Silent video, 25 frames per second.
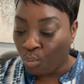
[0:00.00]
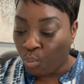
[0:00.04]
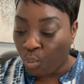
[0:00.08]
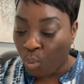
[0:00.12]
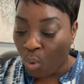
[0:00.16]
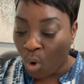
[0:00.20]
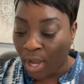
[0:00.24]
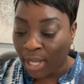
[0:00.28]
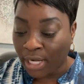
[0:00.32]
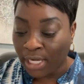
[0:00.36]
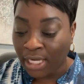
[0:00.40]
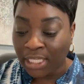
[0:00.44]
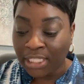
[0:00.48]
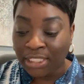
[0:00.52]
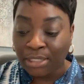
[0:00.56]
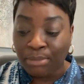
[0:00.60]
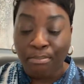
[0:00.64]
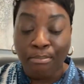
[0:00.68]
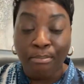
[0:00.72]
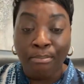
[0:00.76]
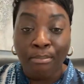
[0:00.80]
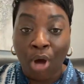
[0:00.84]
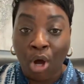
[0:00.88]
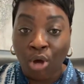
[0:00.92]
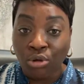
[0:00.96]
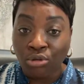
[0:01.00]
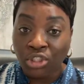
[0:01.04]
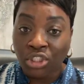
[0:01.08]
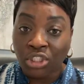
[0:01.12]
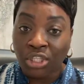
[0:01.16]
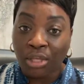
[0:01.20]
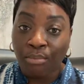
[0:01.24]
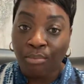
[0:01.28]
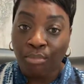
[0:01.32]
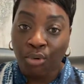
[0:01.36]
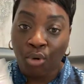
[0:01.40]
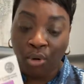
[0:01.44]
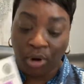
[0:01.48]
What is most
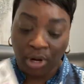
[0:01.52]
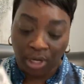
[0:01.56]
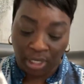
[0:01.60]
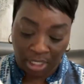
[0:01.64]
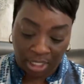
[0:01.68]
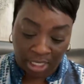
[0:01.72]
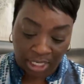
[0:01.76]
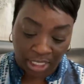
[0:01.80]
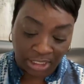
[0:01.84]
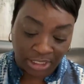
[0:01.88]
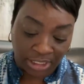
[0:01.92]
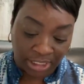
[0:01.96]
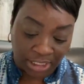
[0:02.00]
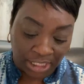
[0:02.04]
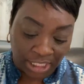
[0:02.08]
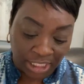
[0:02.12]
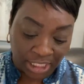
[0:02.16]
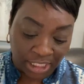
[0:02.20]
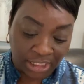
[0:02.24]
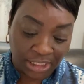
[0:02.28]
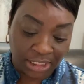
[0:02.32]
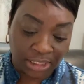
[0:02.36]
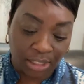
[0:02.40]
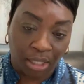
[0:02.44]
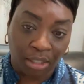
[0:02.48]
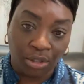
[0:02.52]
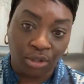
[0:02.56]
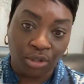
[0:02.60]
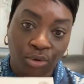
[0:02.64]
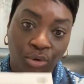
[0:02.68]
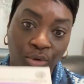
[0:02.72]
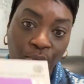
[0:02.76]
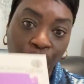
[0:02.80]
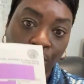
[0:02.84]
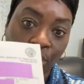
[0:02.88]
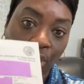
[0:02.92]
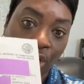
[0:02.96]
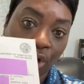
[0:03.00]
important is this
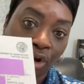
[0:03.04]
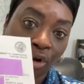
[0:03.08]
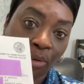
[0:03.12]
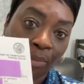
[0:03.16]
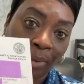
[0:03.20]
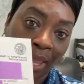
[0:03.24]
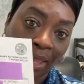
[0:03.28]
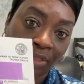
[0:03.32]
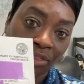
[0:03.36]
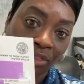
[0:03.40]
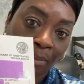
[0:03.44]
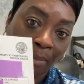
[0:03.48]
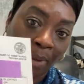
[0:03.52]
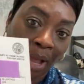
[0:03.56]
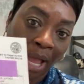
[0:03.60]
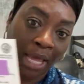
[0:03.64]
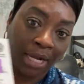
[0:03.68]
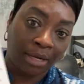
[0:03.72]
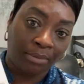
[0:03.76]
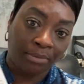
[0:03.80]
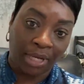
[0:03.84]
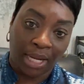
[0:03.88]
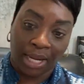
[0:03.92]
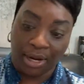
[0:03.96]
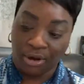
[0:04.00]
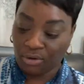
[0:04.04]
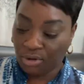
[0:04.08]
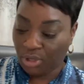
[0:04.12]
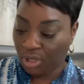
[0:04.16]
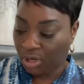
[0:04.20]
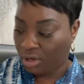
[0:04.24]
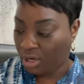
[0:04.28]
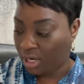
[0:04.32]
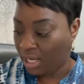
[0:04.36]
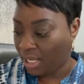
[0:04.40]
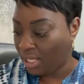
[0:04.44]
little blurb at the bottom down here.